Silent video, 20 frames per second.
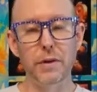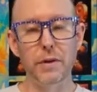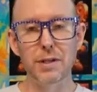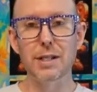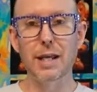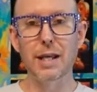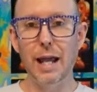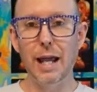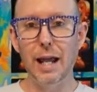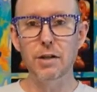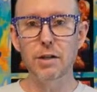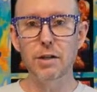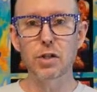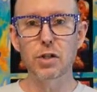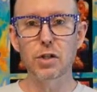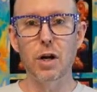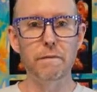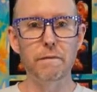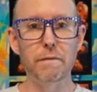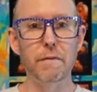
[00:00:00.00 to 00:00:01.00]
This is a
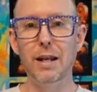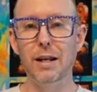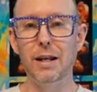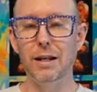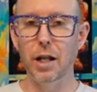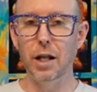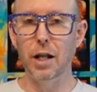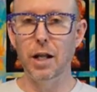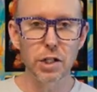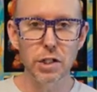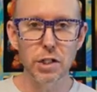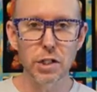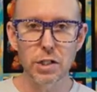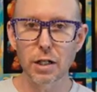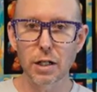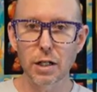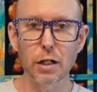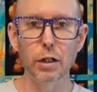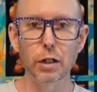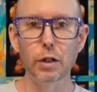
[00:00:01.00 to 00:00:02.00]
hands-on event. Lunch is
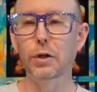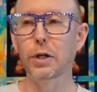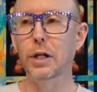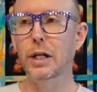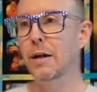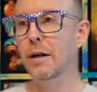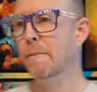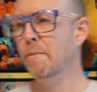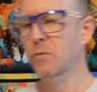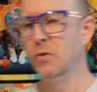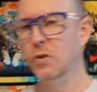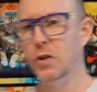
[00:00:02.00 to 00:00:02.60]
included.